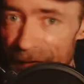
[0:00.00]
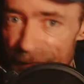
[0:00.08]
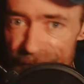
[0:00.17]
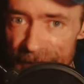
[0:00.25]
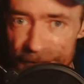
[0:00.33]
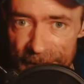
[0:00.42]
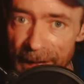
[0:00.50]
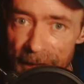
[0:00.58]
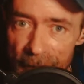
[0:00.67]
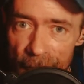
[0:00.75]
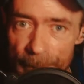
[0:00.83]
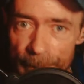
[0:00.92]
I say
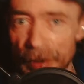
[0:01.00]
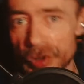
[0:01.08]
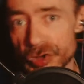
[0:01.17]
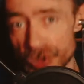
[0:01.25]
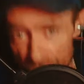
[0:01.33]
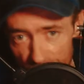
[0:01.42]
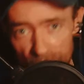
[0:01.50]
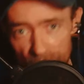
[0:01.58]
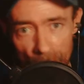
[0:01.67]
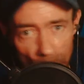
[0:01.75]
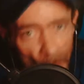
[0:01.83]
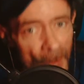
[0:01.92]
things because
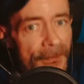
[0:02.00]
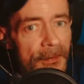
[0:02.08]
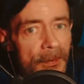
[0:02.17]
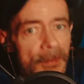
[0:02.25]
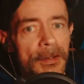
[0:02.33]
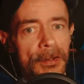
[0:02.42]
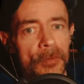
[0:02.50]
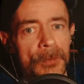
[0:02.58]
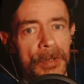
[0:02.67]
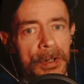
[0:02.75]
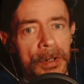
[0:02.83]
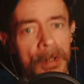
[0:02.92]
were they really
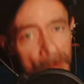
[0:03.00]
human?